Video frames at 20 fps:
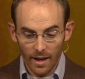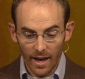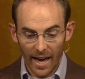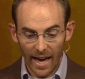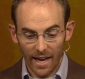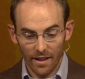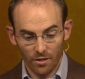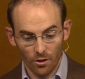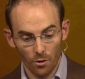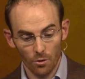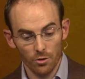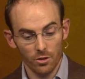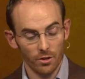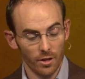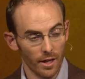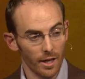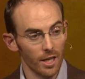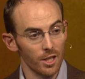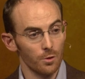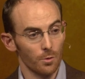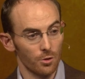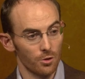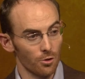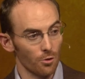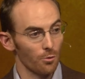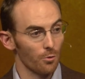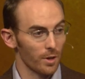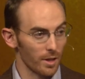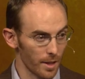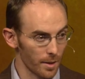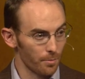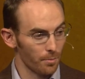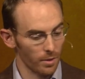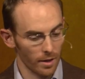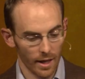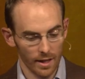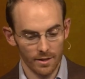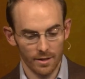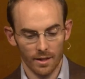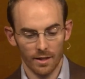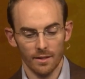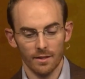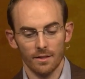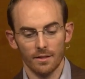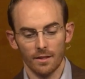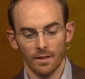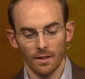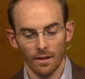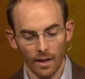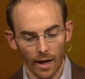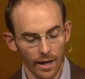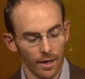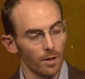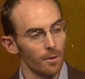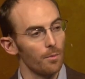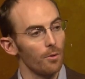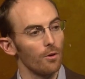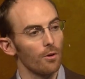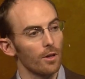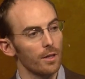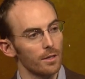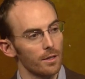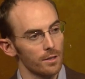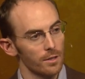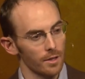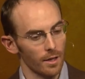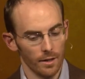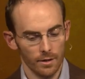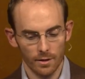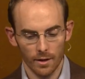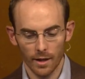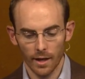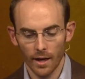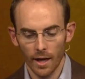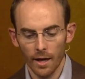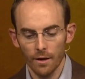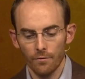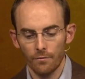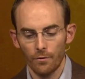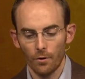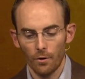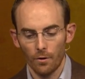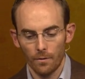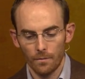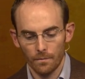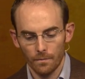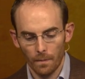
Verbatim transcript: at those things which are really pleasant and likable and disgusting and hateful.